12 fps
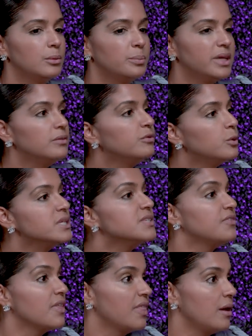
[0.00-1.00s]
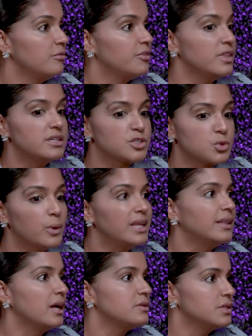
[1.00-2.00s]
be a voice for them, for these
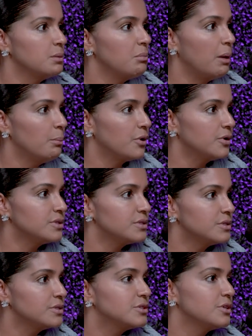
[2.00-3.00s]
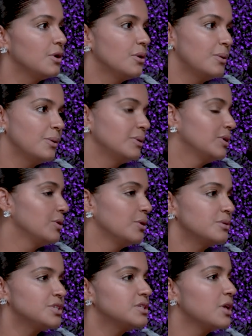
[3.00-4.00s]
20,000 members. Yeah. So,
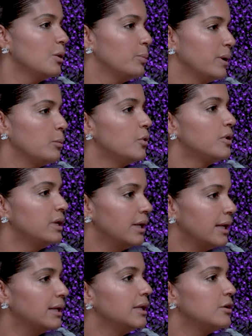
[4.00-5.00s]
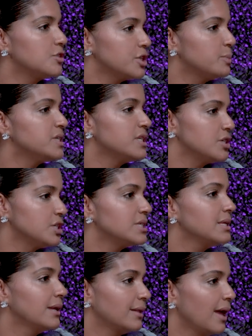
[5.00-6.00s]
just helping more in like leadership
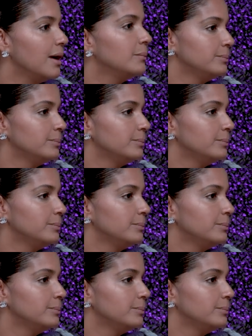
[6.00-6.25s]
positions like that.